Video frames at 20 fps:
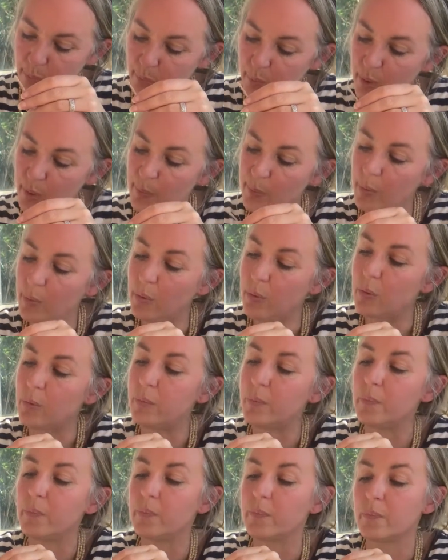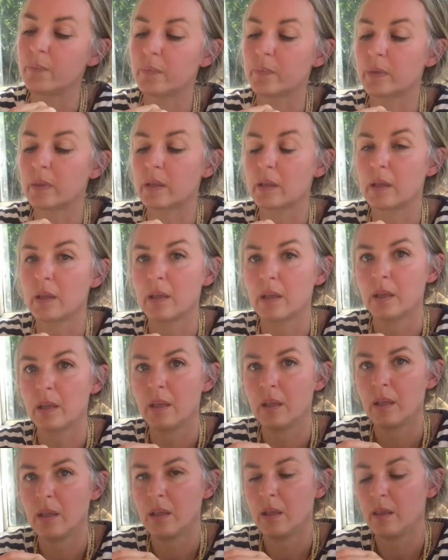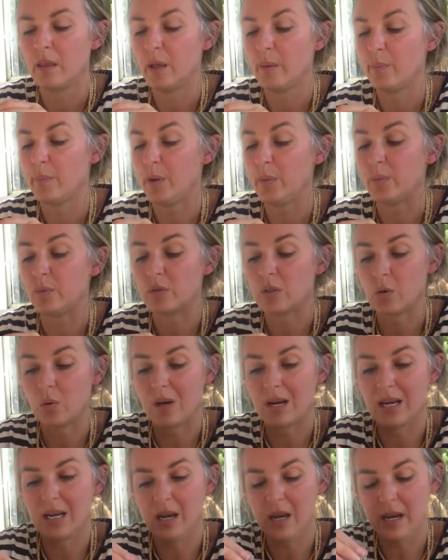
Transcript: purple. That purple's quite